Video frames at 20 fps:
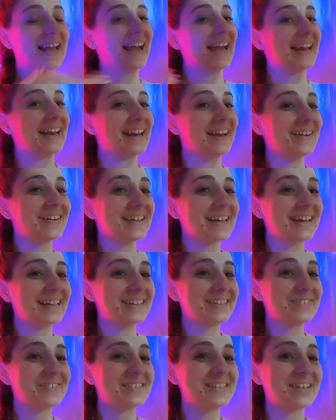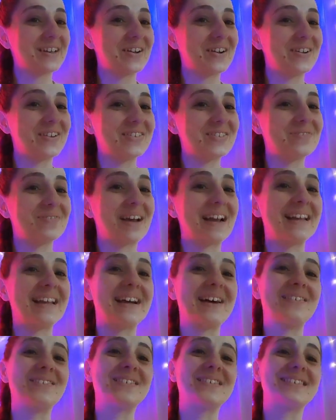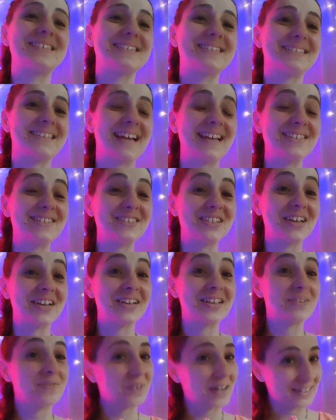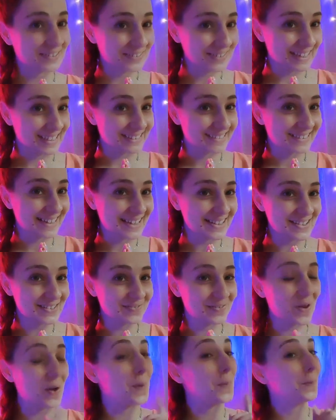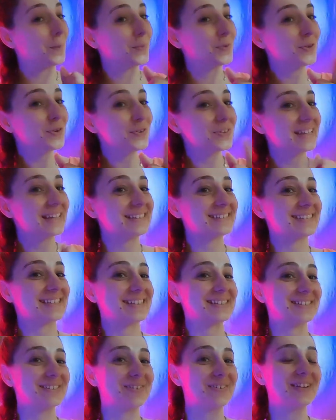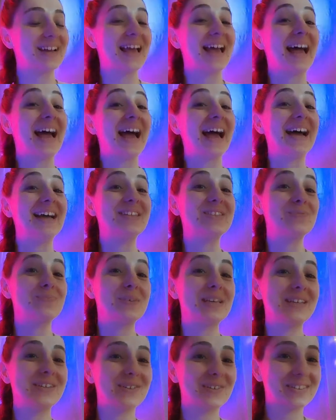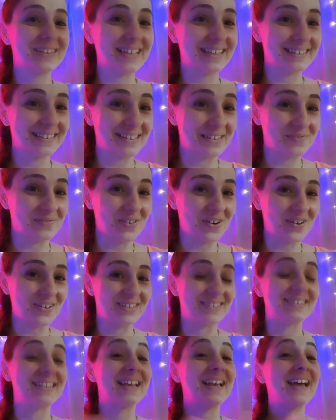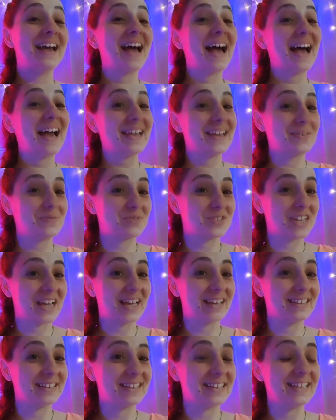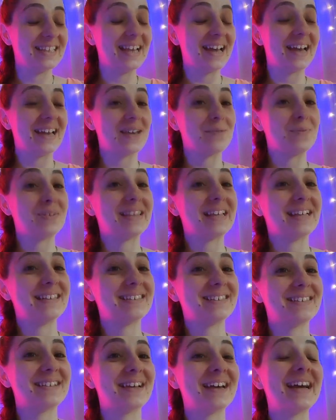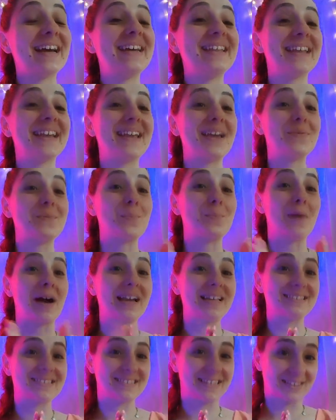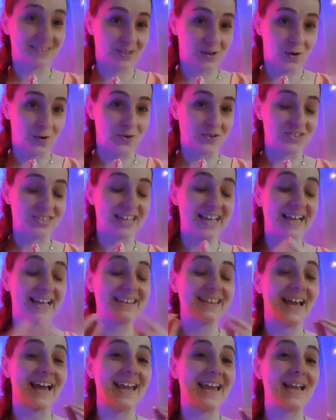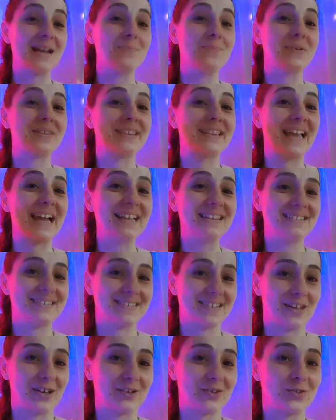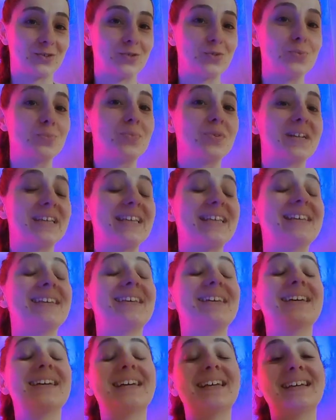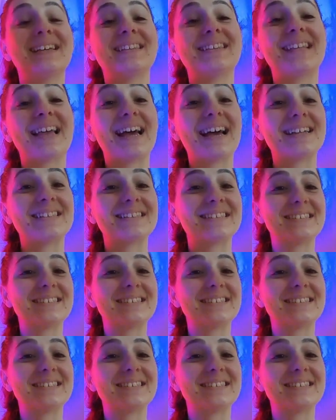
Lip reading: Hello, creative souls. Welcome to this sanctuary where you can transform your dance and soul and speak your authentic voice. I am Chandini. I am a dancer and I am a mindset coach, and I help dancers to bring their